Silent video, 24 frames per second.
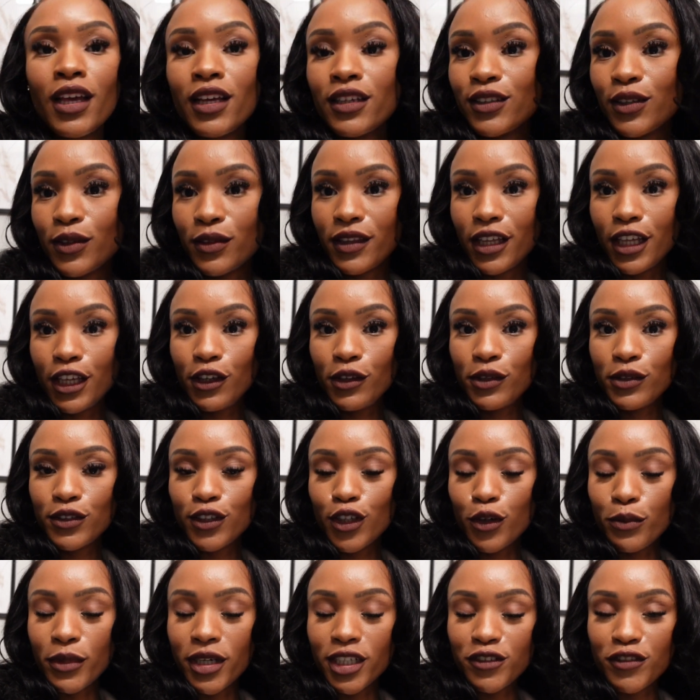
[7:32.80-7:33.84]
So thank you so
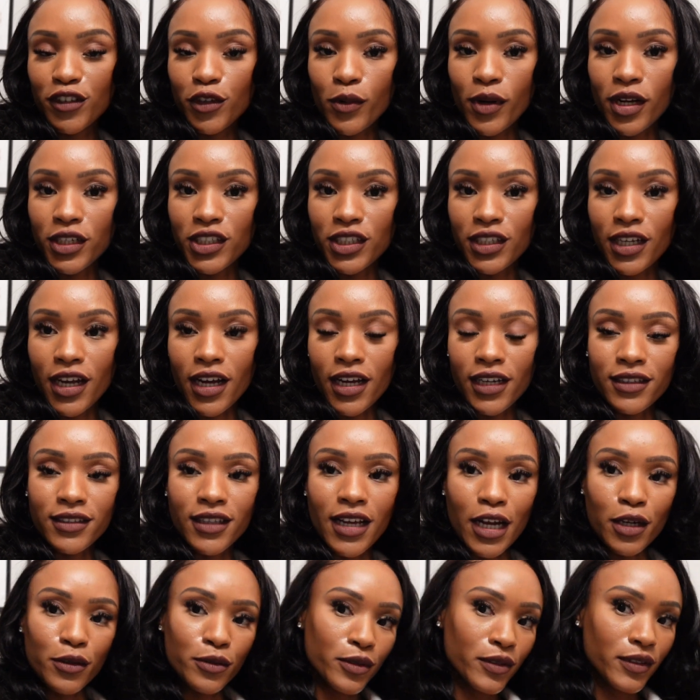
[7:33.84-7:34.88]
much for watching, guys.
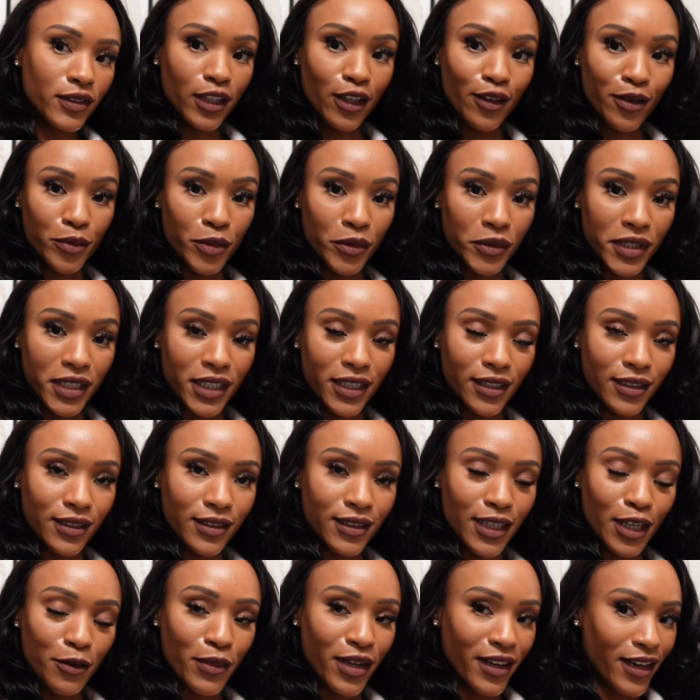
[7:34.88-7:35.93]
I will see you beauties
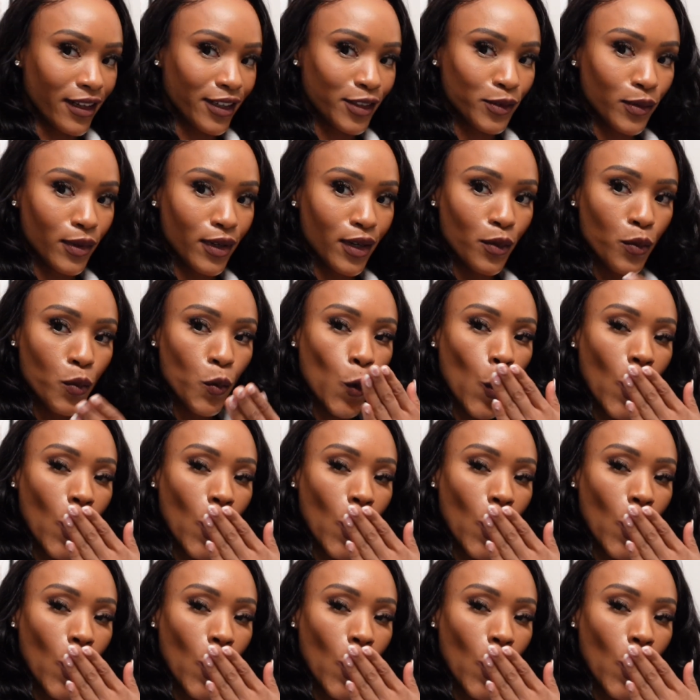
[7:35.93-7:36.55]
in the next one.